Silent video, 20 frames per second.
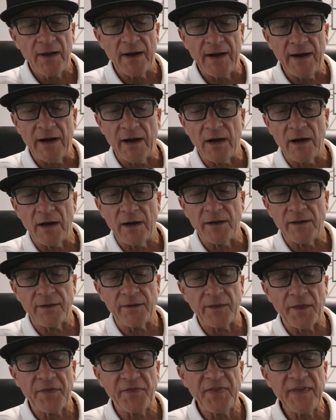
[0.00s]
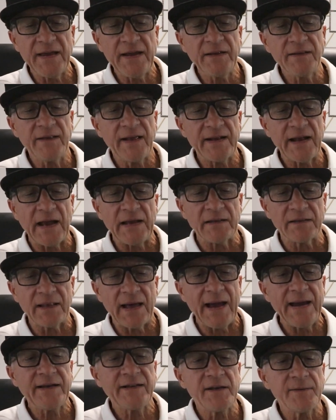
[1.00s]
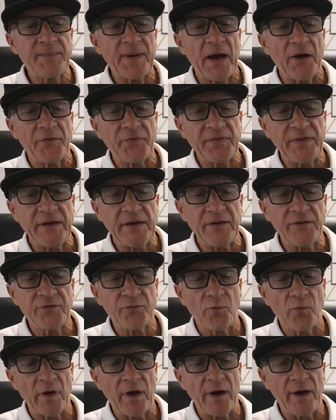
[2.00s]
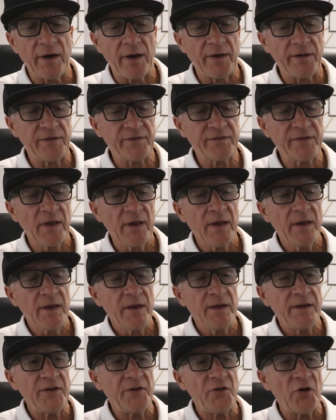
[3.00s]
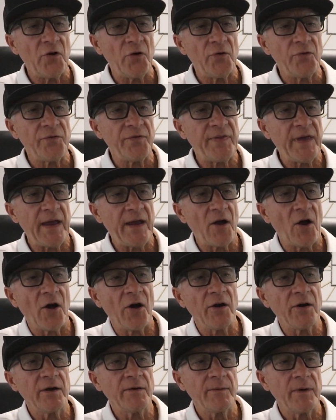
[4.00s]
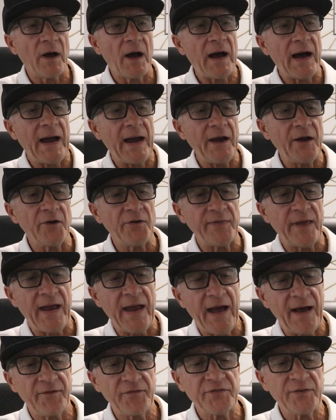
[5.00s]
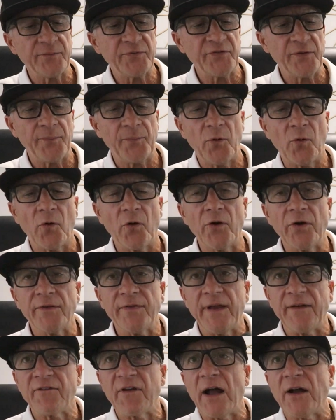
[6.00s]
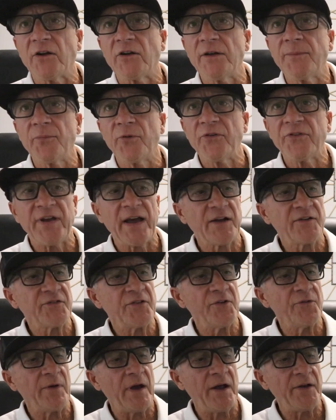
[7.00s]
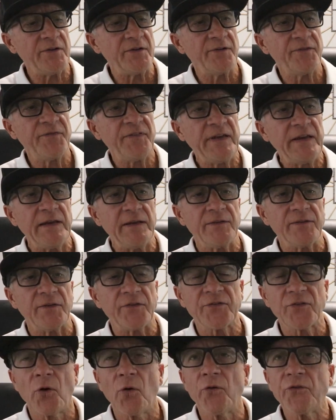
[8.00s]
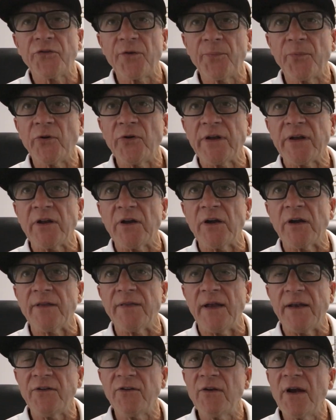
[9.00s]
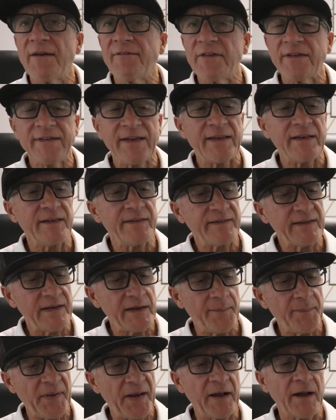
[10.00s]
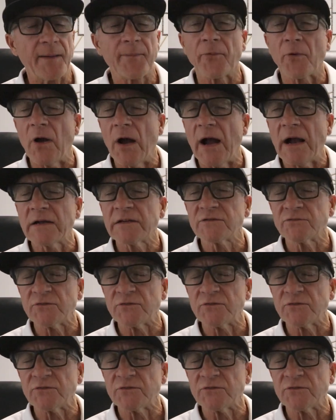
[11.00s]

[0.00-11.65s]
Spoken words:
The thing that I liked about these was, you know, they are higher, they have some support, they've got good protection around your feet, the soles are pretty good, they do have a tendency to pick up rocks,